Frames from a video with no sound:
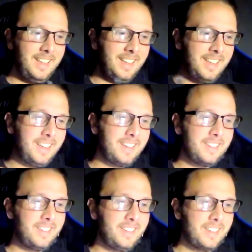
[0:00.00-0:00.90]

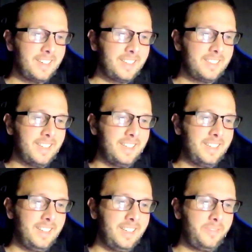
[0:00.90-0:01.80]
And I just
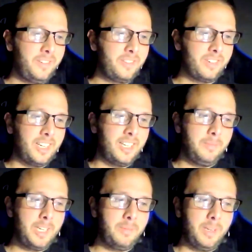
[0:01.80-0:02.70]
said, if you're trying to
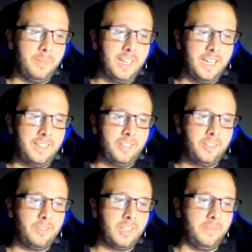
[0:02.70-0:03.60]
make me mad, you're
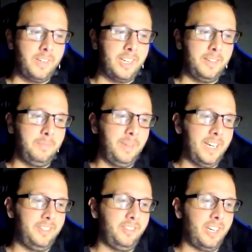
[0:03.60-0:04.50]
doing a very
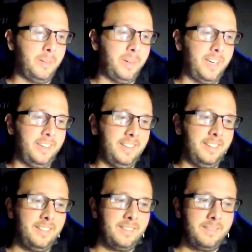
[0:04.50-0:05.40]
bad job at
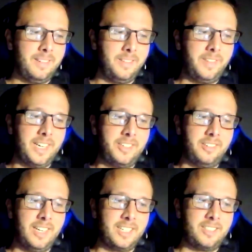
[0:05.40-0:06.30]
it. In fact,
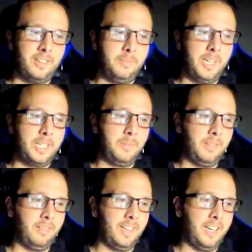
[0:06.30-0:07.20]
you're making me
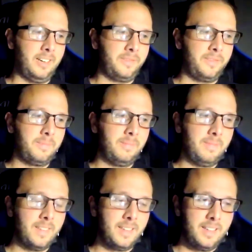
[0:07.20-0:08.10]
laugh.
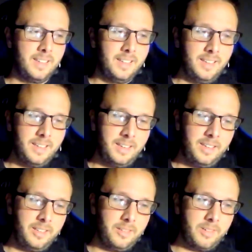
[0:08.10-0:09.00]

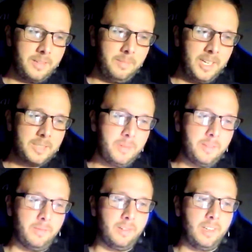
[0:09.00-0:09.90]
You know what makes me
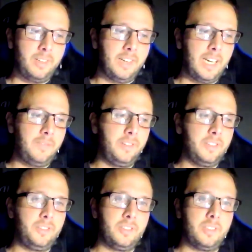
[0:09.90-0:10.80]
really laugh
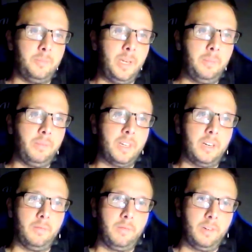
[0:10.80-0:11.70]
is just the people that
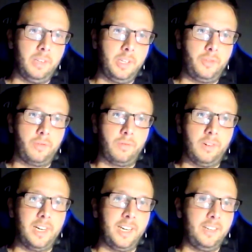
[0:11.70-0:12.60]
are really
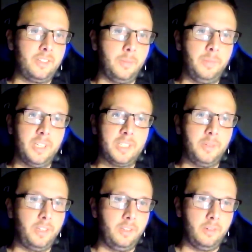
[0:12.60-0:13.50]
trying to piss
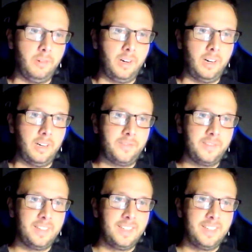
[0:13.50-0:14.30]
you off.